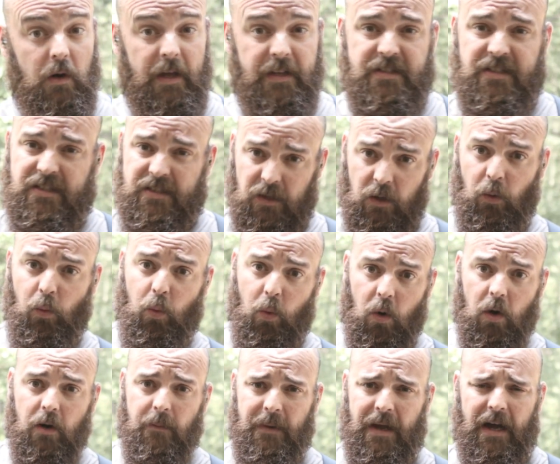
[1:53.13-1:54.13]
It's still
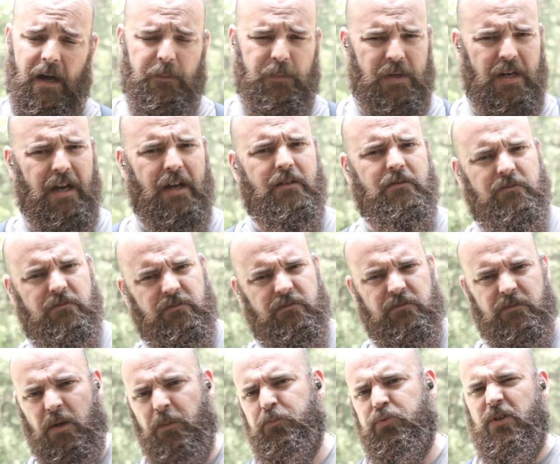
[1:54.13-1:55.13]
warm out, but not
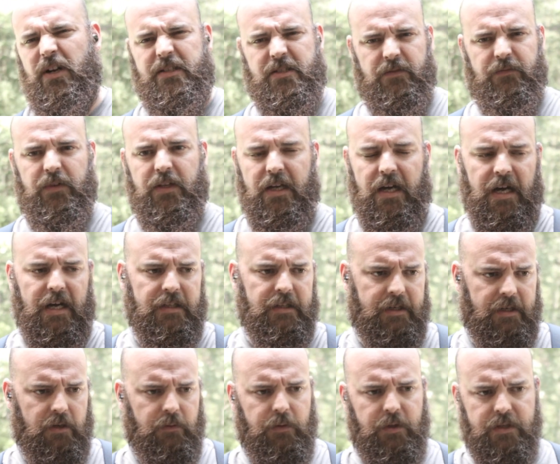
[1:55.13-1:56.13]
oppressively hot
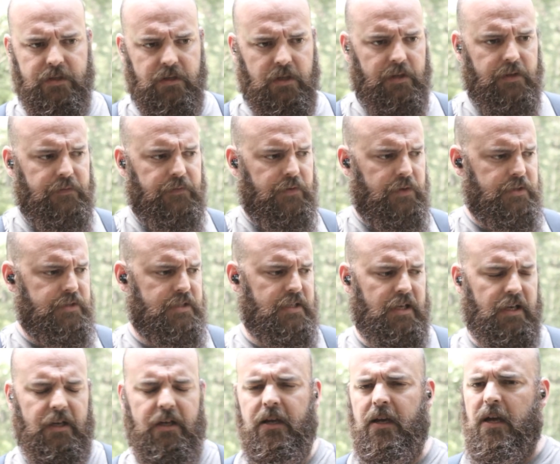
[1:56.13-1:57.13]
like it was on the first
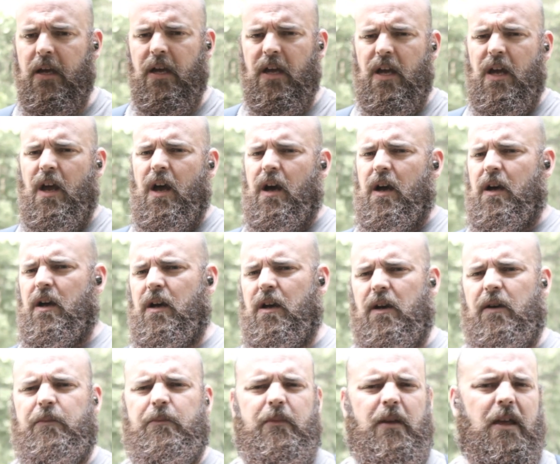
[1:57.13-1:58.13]
day.
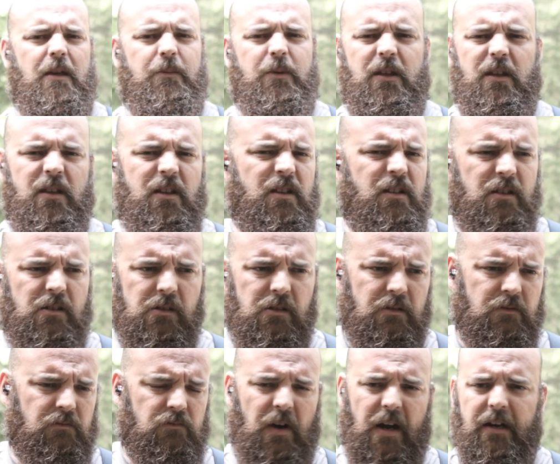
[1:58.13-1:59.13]
Maybe a
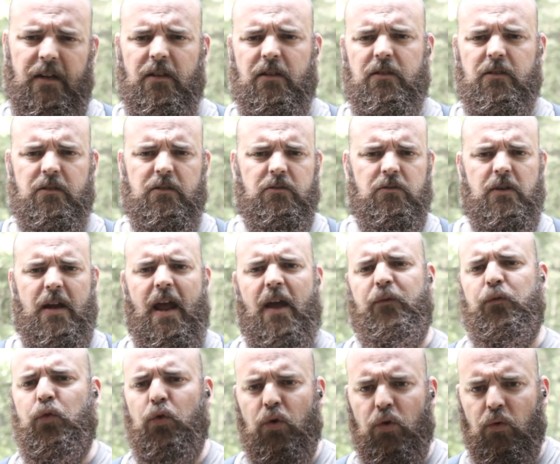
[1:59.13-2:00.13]
regular
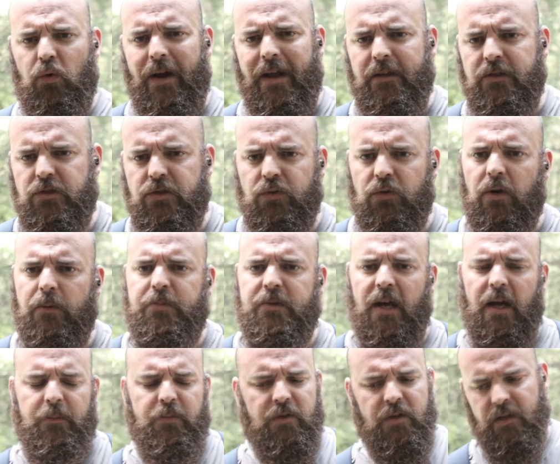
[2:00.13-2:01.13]
after a rainstorm
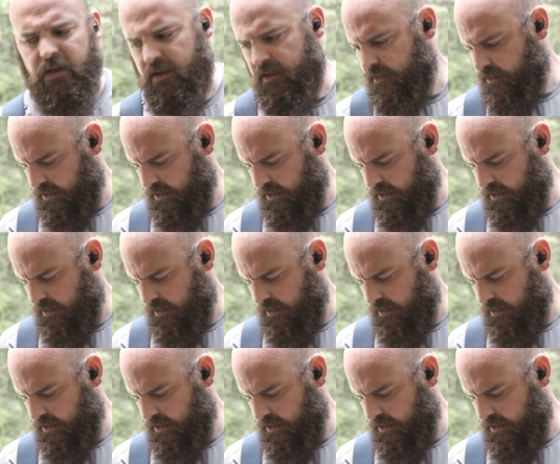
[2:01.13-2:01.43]
type thing.